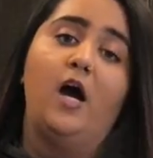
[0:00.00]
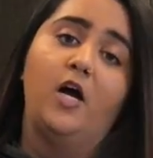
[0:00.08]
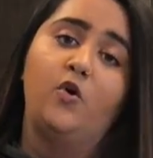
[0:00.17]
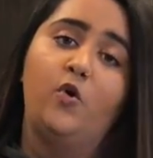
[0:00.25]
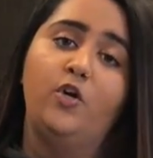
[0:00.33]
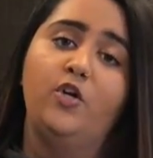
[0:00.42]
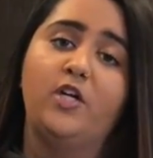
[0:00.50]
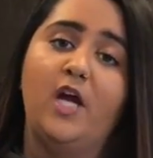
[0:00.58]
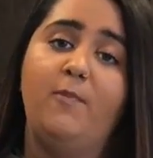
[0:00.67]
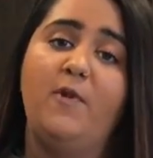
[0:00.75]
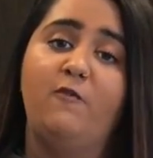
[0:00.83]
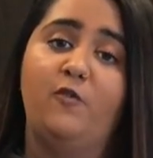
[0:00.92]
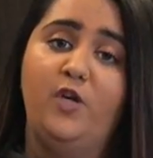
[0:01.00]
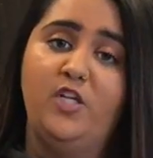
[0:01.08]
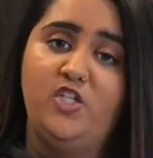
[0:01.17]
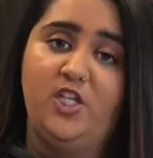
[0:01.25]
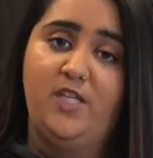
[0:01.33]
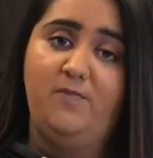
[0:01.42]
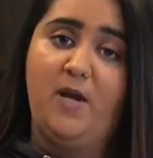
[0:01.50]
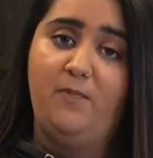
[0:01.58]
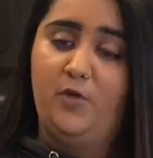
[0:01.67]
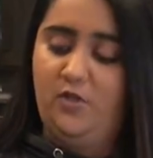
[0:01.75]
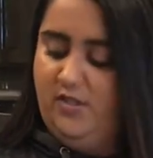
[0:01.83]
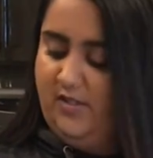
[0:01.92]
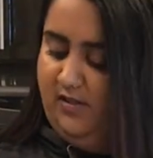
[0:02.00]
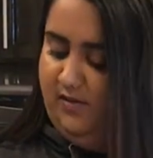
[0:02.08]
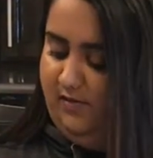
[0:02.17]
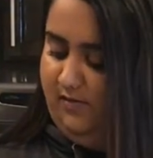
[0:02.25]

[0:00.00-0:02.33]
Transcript: 1/4 cup of green chili peppers,